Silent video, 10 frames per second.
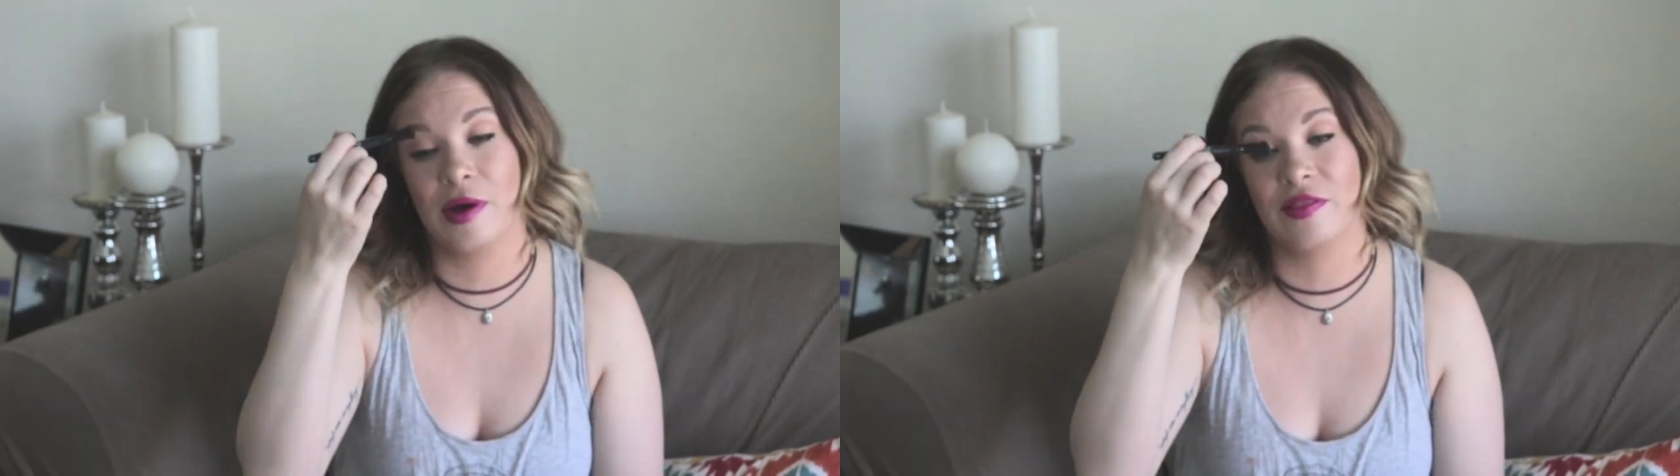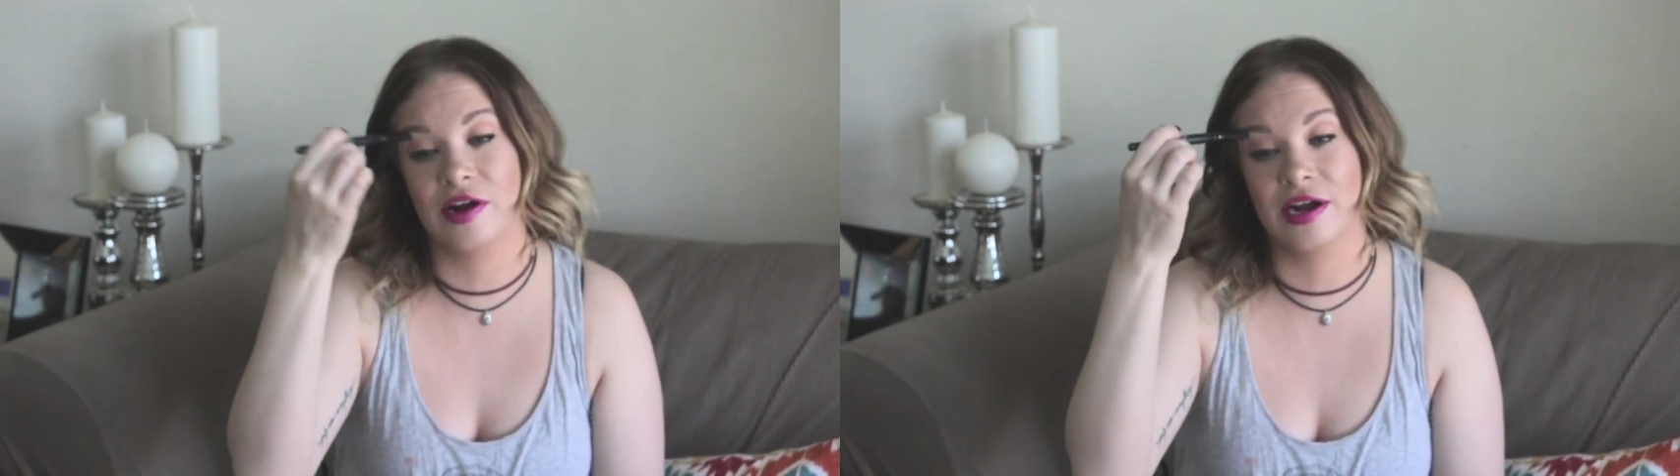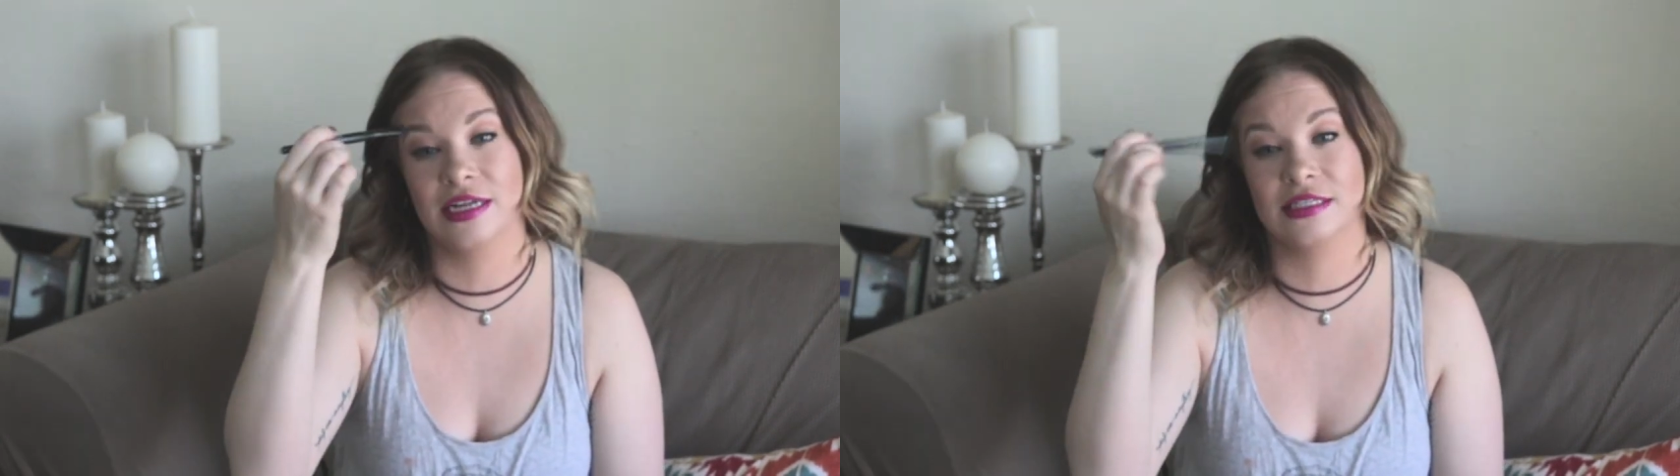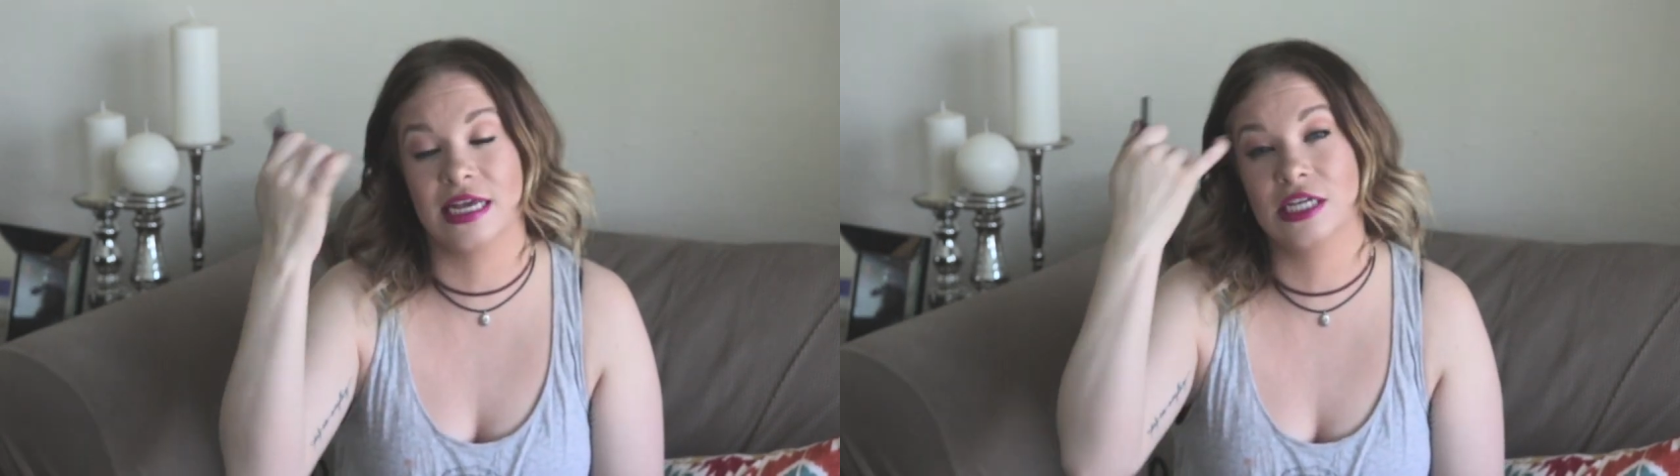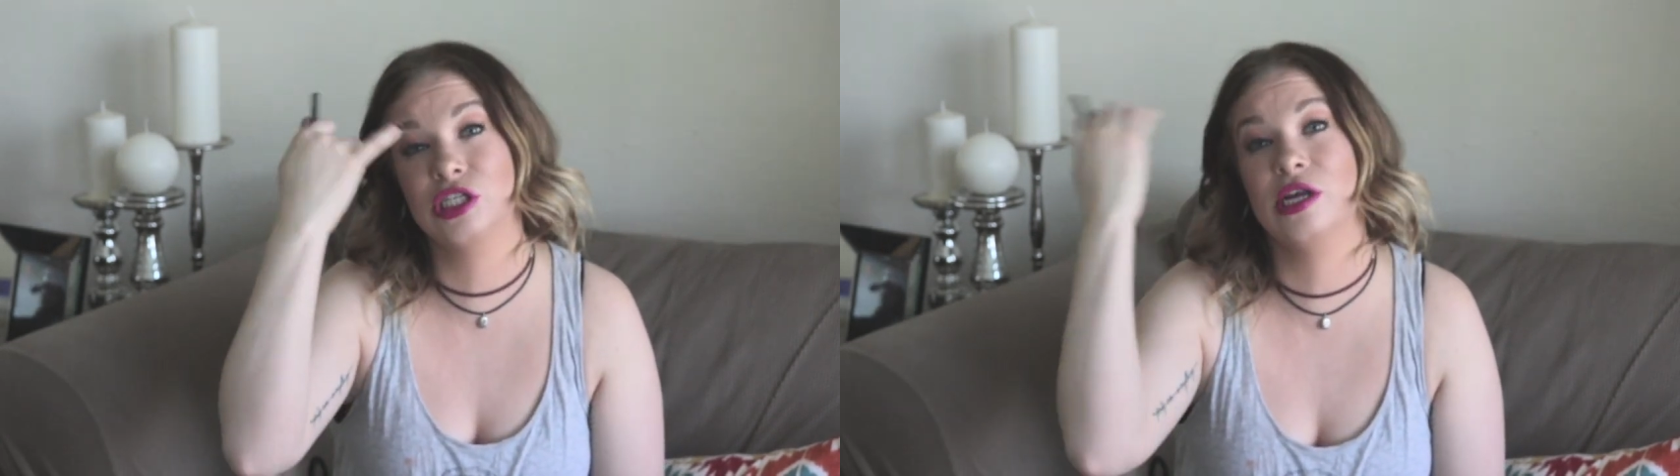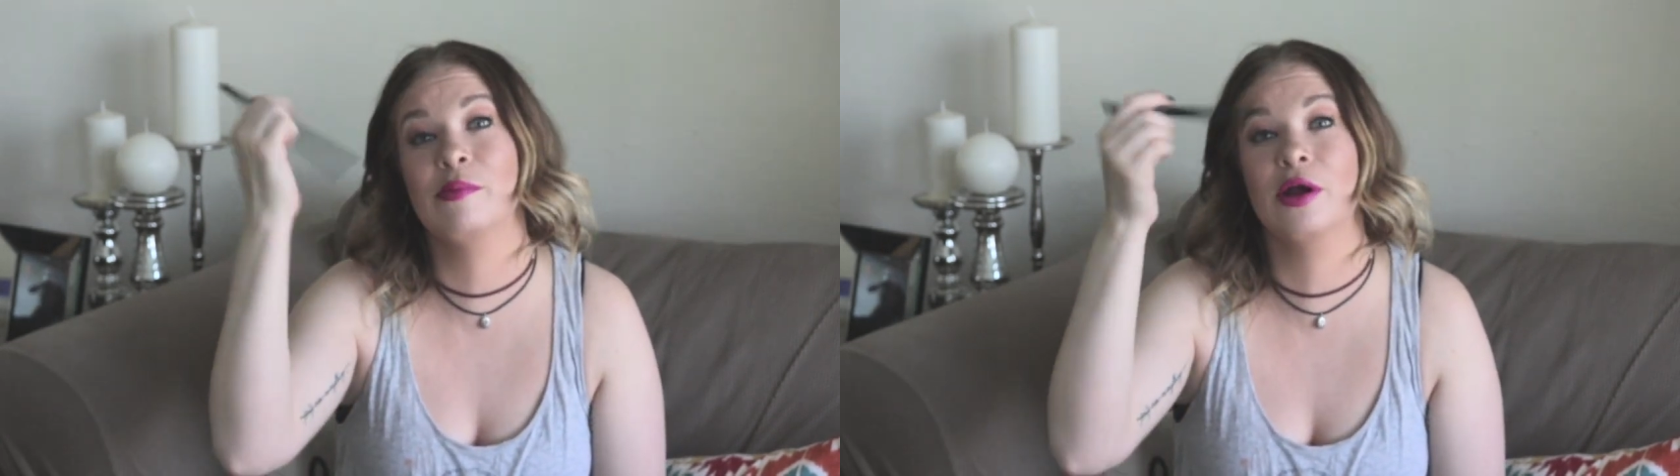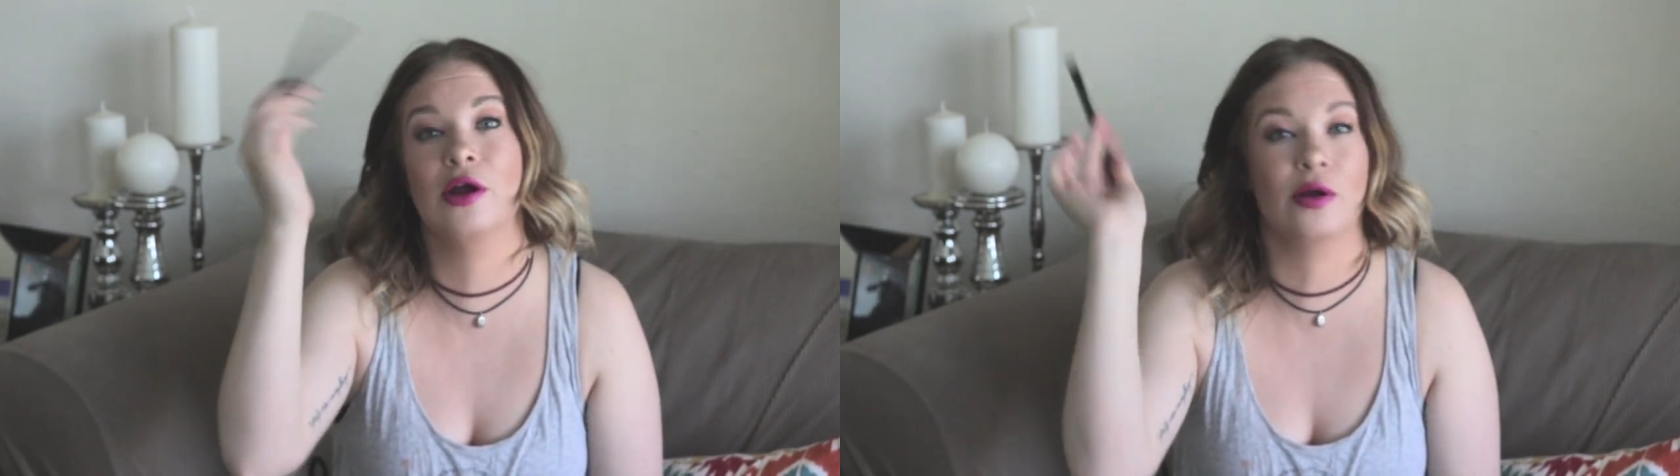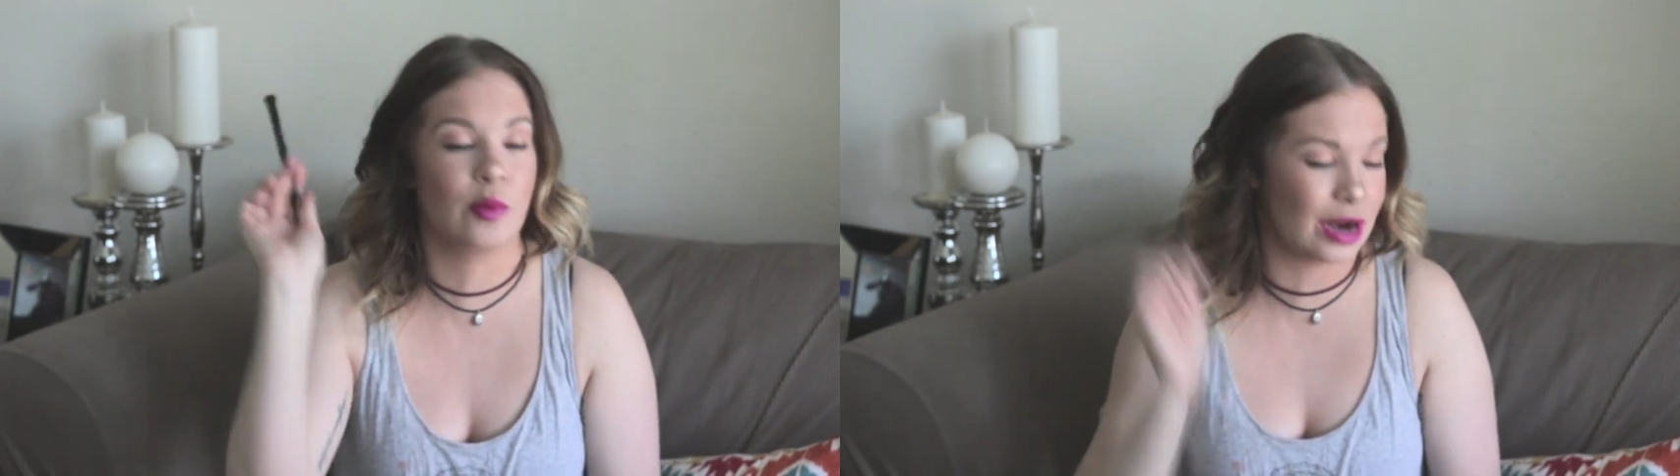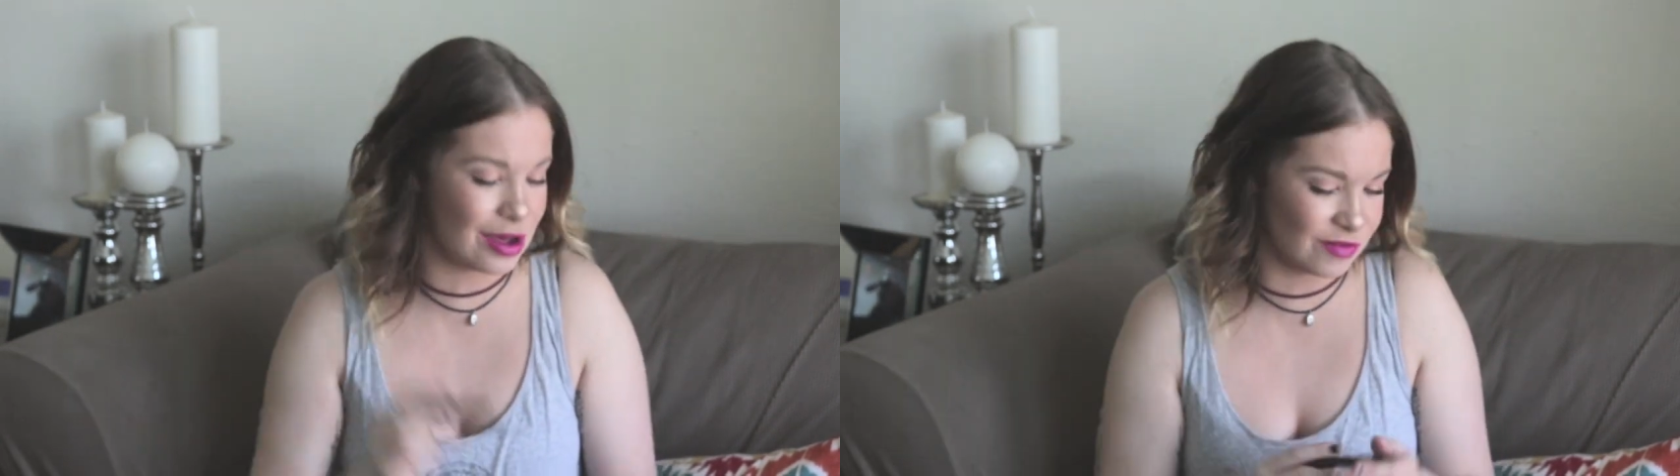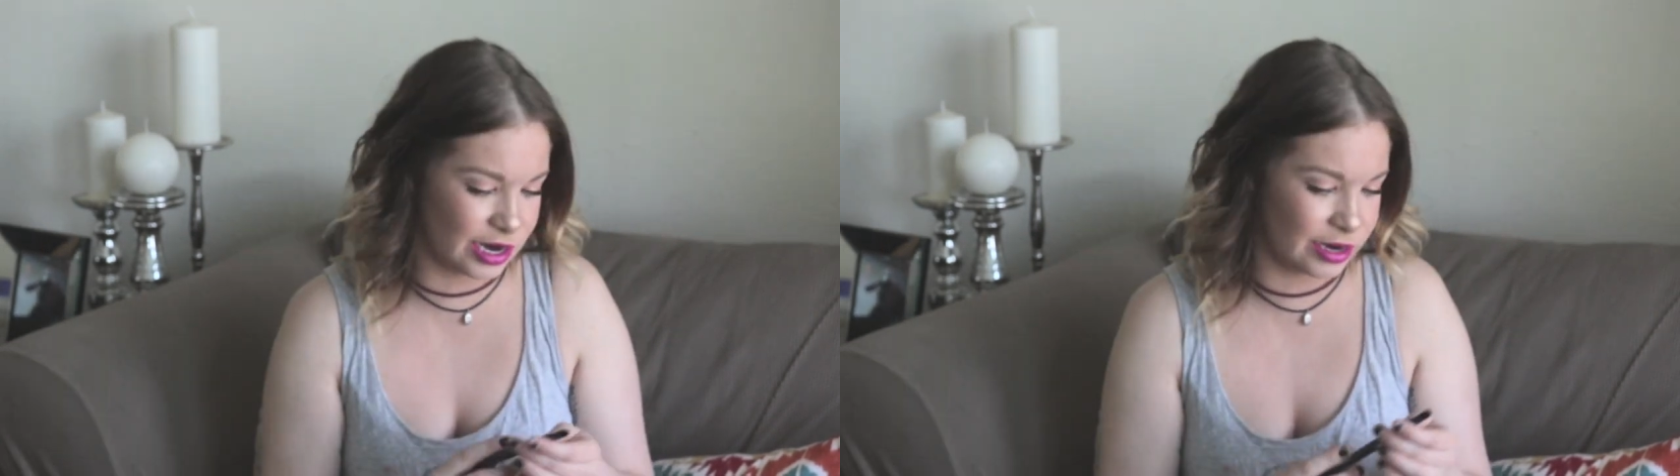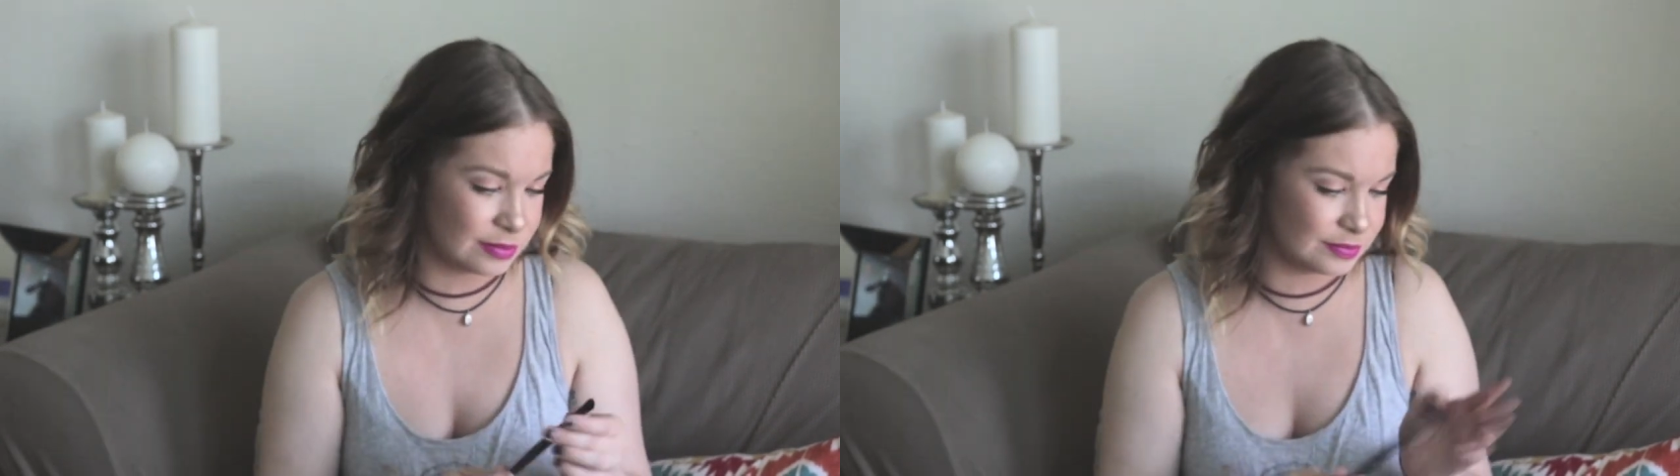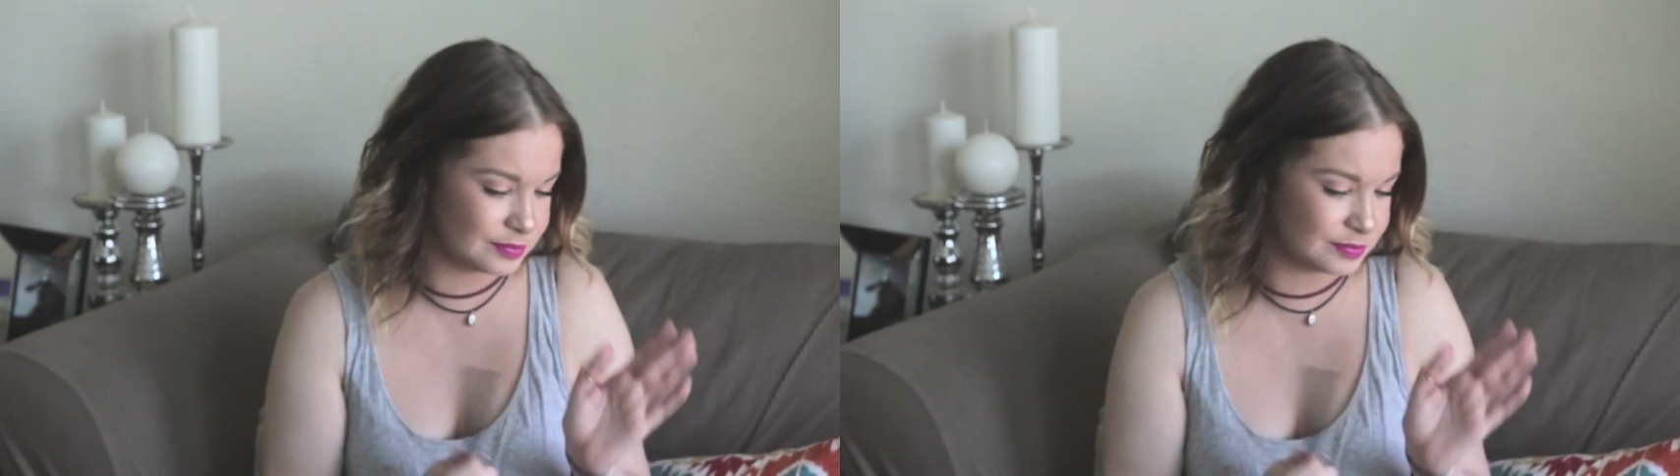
whether it's like shimmer or whatever.